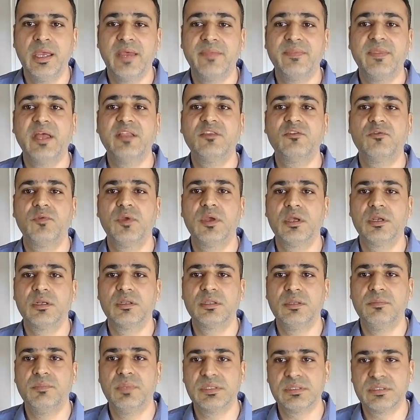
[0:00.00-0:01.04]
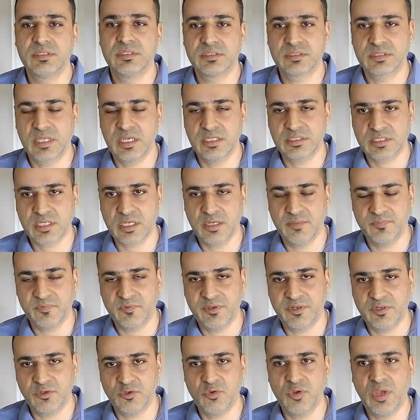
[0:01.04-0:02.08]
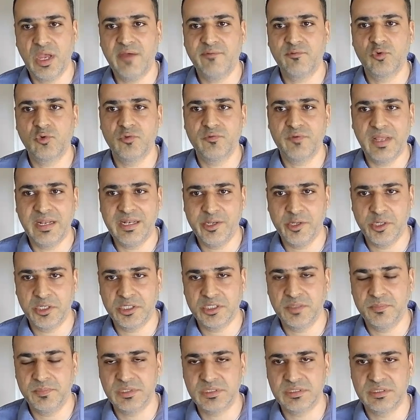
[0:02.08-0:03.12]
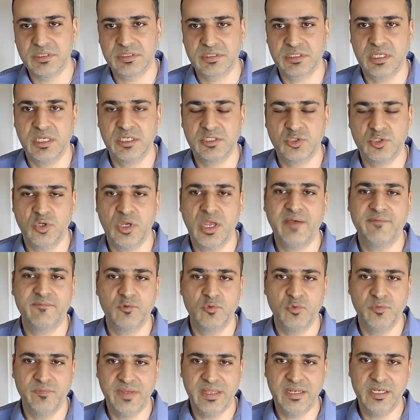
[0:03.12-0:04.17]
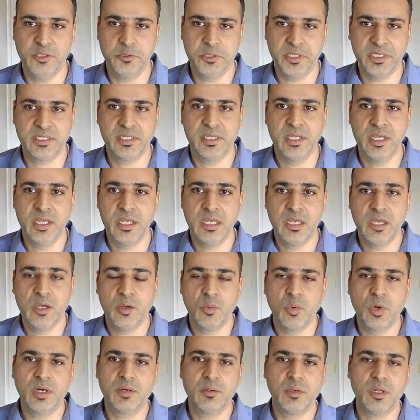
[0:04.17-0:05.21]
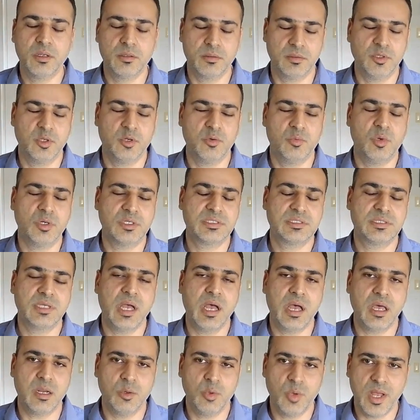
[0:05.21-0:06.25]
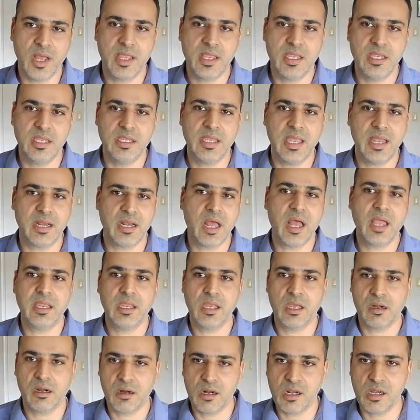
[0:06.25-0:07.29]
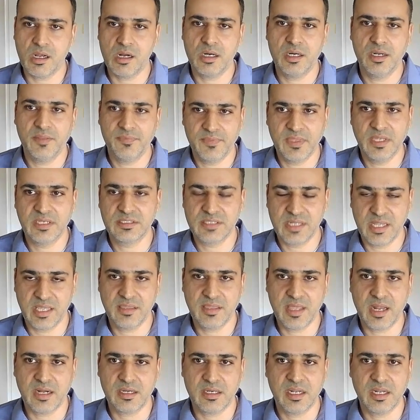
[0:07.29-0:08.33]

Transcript: And that's where the business case comes in. You have to evaluate the business case. You have to evaluate what's the ROI and IRR and things like that.